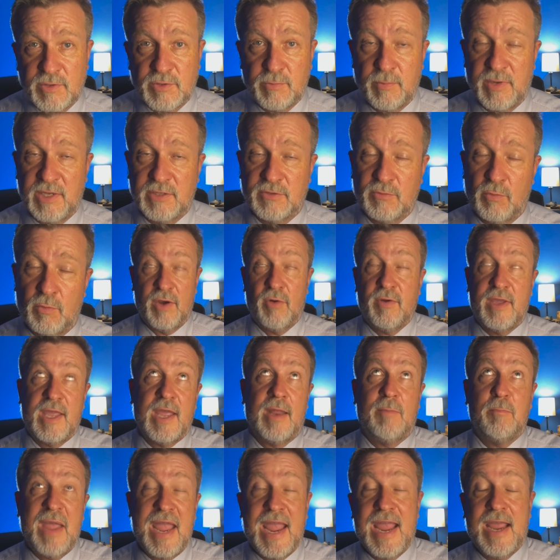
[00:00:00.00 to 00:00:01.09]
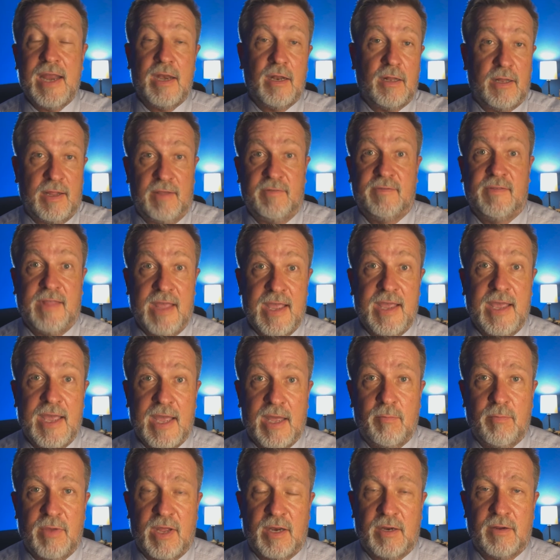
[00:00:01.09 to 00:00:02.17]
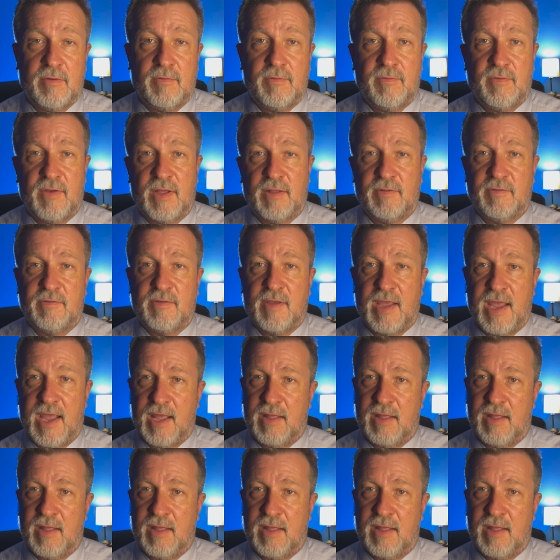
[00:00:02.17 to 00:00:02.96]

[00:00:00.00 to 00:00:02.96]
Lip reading: which means we don't get paid unless they get benefits.